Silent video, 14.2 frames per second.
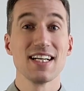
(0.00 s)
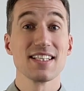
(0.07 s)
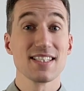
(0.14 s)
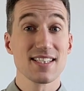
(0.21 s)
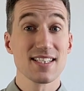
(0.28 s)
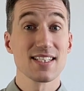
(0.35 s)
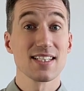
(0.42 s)

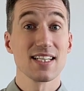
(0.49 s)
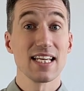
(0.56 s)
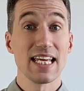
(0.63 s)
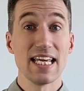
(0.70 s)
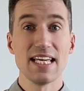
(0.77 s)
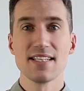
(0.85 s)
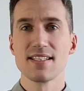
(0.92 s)
Z
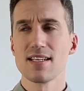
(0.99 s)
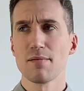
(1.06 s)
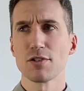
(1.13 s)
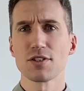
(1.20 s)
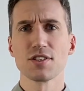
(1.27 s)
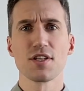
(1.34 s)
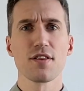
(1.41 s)
is similar
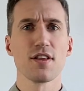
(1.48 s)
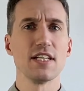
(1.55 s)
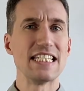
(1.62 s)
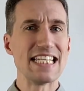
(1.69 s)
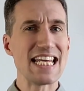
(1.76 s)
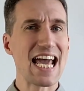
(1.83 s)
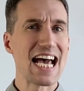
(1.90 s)
to the
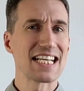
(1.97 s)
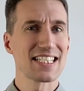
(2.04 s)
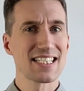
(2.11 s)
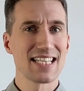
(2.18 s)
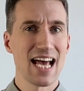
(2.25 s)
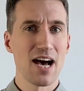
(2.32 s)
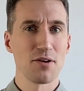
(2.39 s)
DS
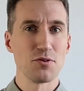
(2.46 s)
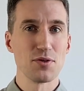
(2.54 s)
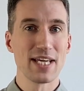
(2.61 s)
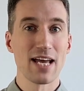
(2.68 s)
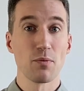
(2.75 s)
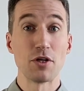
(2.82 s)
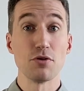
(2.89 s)
sound you
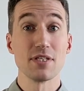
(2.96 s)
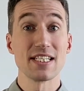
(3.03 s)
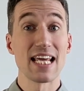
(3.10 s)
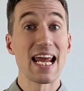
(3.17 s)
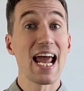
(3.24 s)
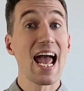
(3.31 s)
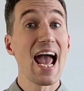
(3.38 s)
get when you
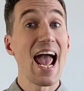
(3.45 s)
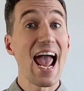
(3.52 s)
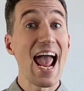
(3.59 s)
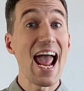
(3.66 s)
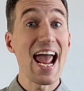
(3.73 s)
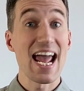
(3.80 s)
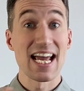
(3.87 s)
say
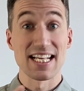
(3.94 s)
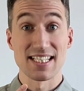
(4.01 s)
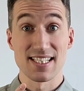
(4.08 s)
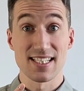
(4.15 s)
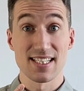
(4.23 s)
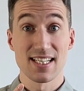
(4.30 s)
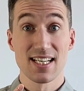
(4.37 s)

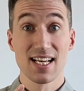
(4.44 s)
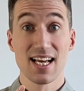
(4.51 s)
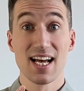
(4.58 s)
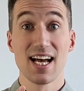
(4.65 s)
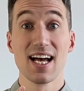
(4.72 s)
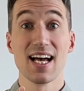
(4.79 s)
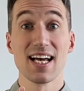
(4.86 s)
hands.
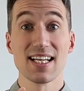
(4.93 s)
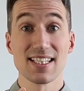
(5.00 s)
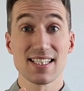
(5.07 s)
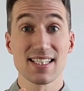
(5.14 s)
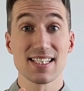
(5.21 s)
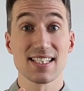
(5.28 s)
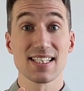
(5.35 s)

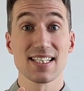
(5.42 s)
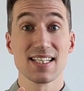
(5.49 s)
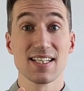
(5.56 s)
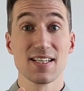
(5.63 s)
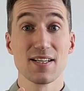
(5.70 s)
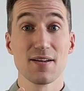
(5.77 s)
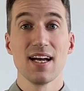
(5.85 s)
Z.
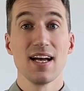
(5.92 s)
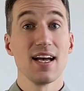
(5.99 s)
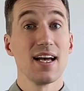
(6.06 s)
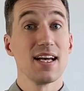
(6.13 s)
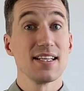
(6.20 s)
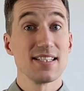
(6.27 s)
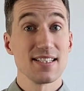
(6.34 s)

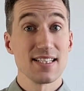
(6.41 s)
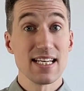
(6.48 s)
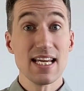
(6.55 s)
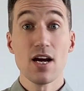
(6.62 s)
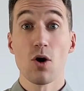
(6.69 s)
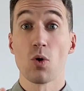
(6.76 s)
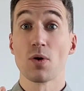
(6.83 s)

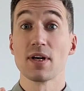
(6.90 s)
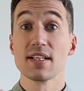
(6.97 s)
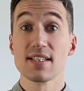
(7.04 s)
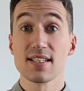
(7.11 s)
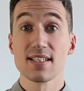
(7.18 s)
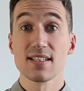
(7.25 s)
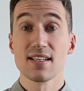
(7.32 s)
C or
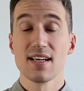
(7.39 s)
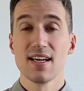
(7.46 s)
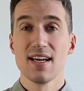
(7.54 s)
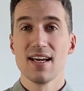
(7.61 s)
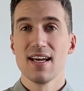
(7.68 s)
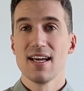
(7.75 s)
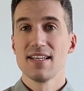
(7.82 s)
ts
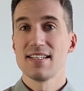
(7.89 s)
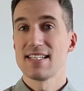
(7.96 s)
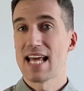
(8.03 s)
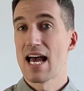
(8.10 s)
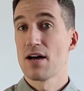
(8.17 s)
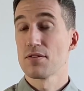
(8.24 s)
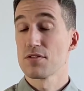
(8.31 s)

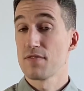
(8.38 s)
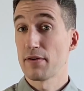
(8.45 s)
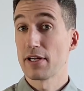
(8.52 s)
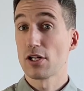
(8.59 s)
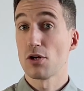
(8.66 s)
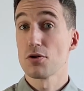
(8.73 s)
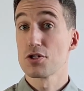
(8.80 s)
sounds very
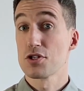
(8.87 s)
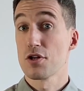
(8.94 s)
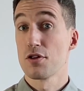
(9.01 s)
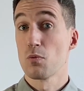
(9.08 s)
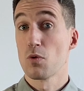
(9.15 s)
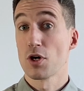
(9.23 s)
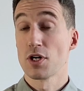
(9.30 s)
close to the
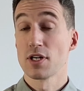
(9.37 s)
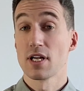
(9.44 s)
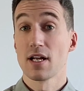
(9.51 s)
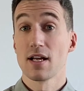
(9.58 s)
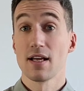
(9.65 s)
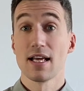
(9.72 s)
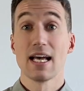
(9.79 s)
word
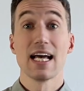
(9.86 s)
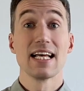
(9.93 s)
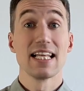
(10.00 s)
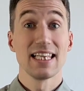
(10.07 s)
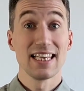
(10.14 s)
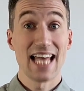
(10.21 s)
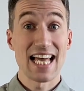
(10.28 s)

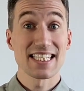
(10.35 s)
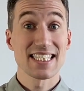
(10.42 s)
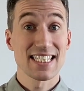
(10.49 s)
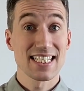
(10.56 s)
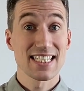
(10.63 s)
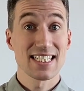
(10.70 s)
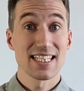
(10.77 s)

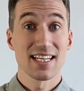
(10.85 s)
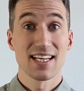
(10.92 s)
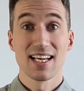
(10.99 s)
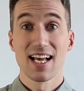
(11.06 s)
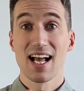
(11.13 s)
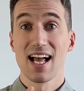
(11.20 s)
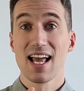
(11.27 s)
let's.
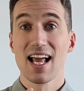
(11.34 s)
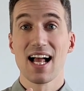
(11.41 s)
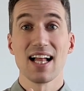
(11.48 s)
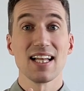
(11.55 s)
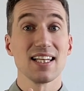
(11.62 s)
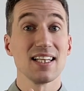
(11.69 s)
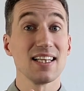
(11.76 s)

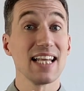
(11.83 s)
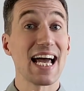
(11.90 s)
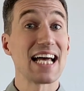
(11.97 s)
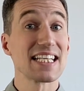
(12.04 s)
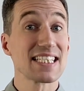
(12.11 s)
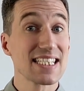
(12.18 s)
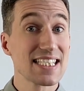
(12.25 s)

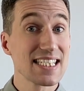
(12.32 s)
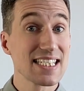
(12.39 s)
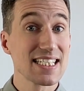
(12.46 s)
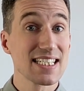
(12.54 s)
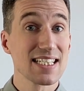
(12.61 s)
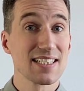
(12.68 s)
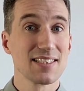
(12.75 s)

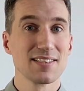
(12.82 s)
Let's.